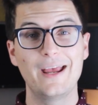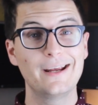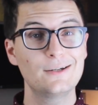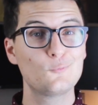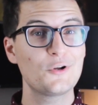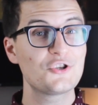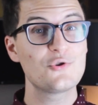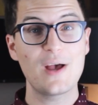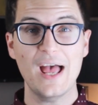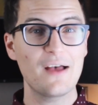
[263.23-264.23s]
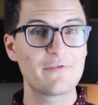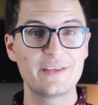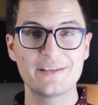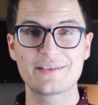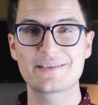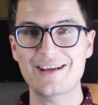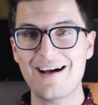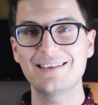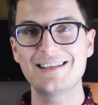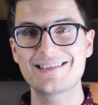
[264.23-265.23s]
And once you have this
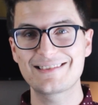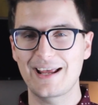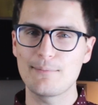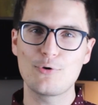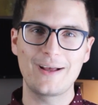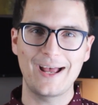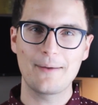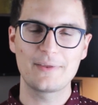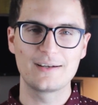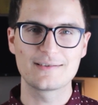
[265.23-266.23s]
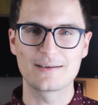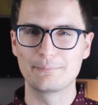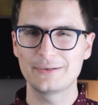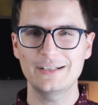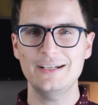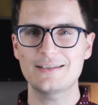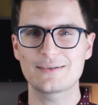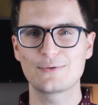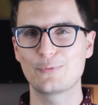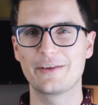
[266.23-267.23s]
solid, stable app that is complete
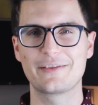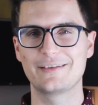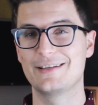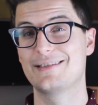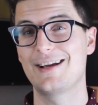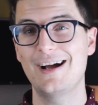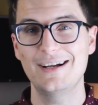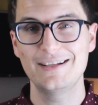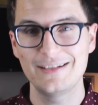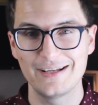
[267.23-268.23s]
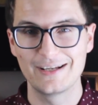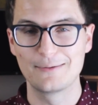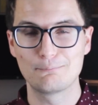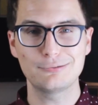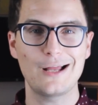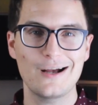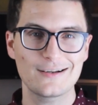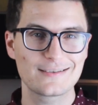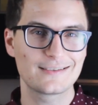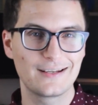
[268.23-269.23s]
with the design and
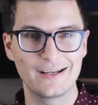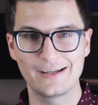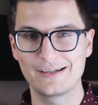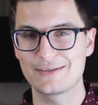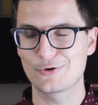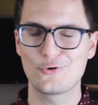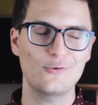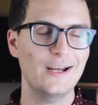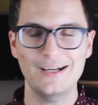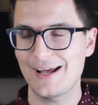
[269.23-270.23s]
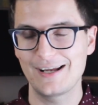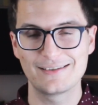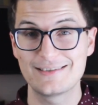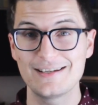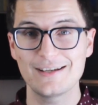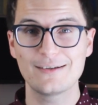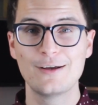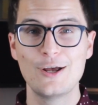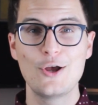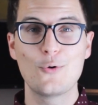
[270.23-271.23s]
blocks, and it's a great idea,
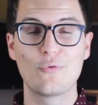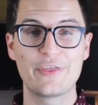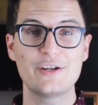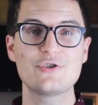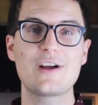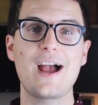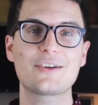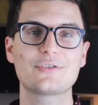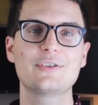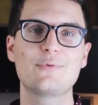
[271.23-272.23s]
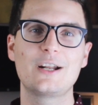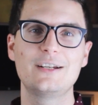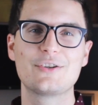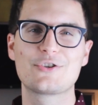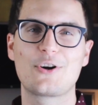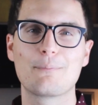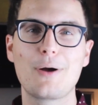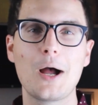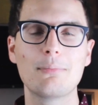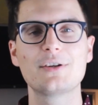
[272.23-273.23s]
well, then you're actually ready to start
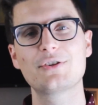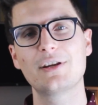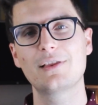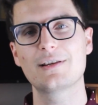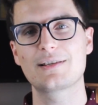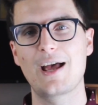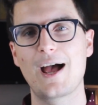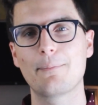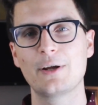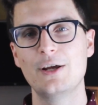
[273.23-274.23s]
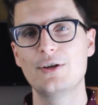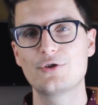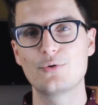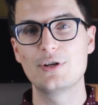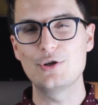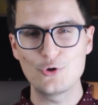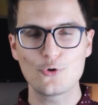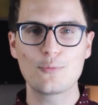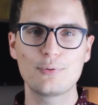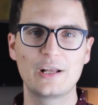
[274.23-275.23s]
publishing this app to the
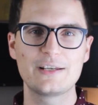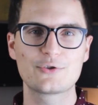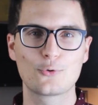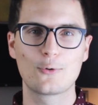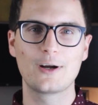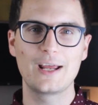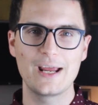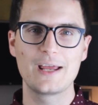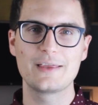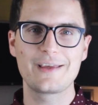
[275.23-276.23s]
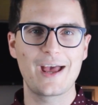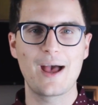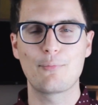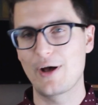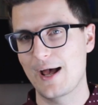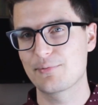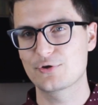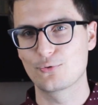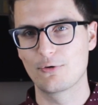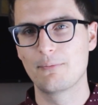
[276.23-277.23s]
Google Play Store and the Apple App
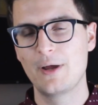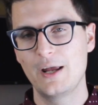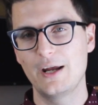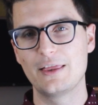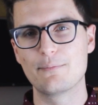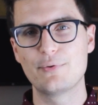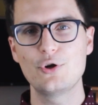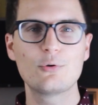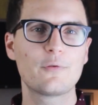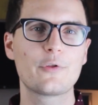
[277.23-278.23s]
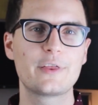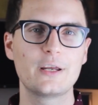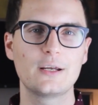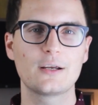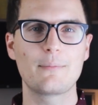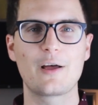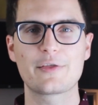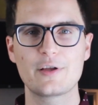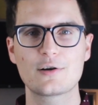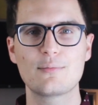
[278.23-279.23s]
Store. And the beautiful thing about
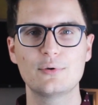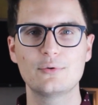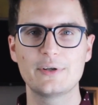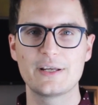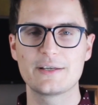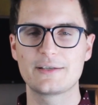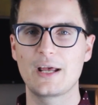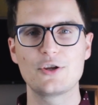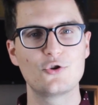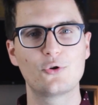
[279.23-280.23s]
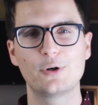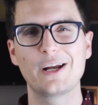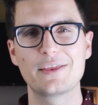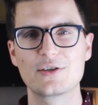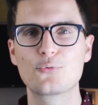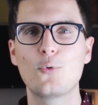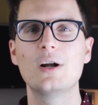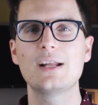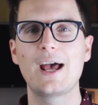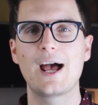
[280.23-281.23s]
Thunkable is that you create this
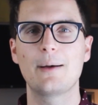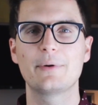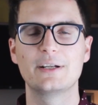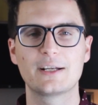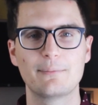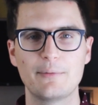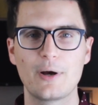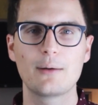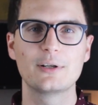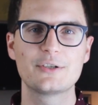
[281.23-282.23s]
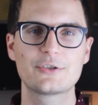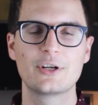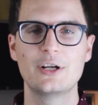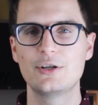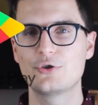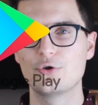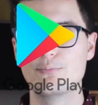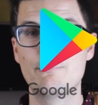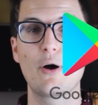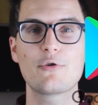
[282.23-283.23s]
one app and it can be published to
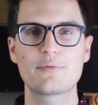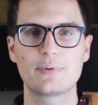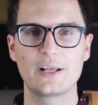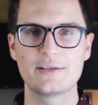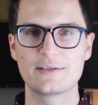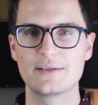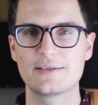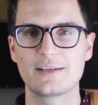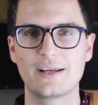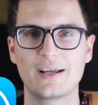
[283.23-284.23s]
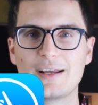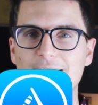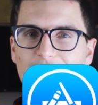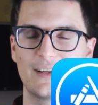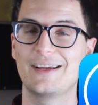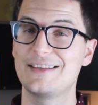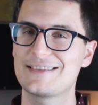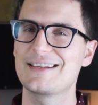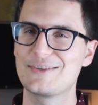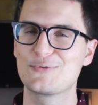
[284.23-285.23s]
both places, and uh, it's,
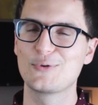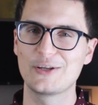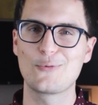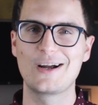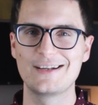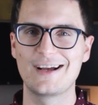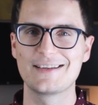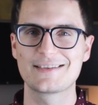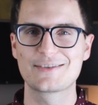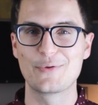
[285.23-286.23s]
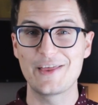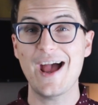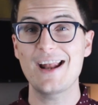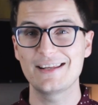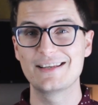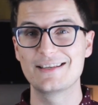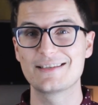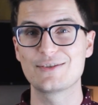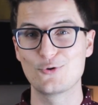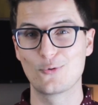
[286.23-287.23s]
it's really quite nice. So that is
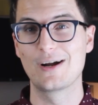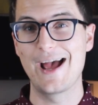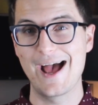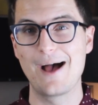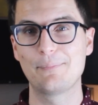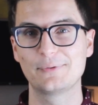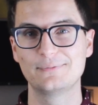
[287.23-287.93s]
your app.